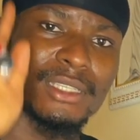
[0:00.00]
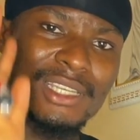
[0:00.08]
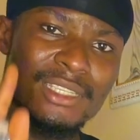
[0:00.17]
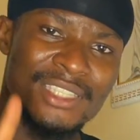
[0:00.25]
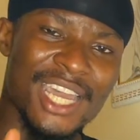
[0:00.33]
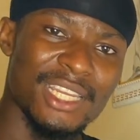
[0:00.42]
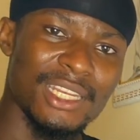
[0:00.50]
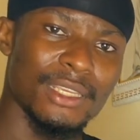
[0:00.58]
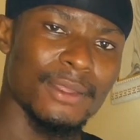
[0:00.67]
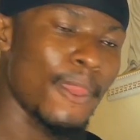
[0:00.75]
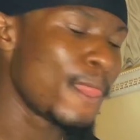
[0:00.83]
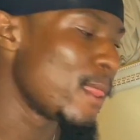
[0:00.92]
Is that clear?
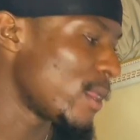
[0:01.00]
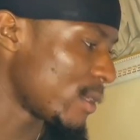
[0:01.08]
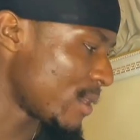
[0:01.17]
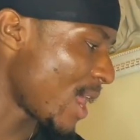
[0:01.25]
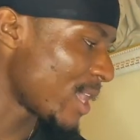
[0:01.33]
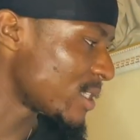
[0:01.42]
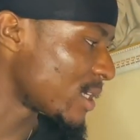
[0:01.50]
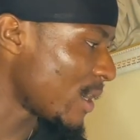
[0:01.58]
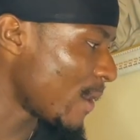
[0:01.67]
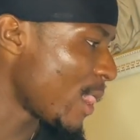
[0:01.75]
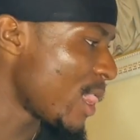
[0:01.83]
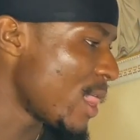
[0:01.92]
That is
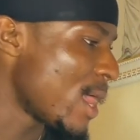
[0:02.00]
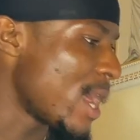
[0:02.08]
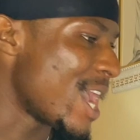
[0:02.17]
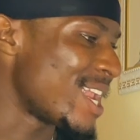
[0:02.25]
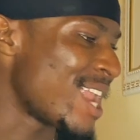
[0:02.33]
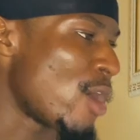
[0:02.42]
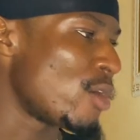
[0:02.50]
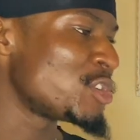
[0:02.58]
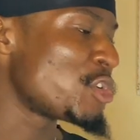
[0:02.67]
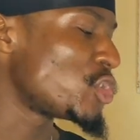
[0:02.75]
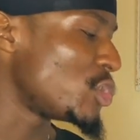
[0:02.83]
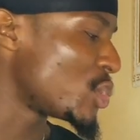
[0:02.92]
clear. Now let's
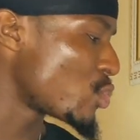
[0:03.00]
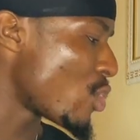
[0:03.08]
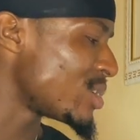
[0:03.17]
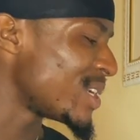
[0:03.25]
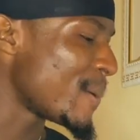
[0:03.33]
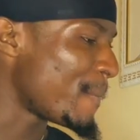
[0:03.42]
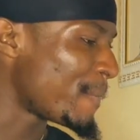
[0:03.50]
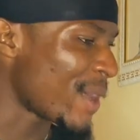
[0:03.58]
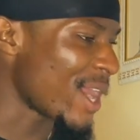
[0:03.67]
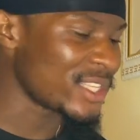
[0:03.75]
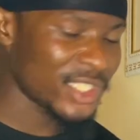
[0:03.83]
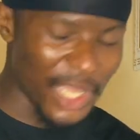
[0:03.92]
go to this one,
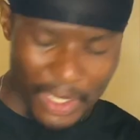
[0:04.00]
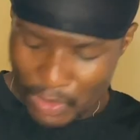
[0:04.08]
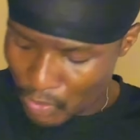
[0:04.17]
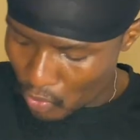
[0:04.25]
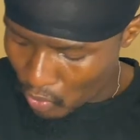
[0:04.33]
price cycle.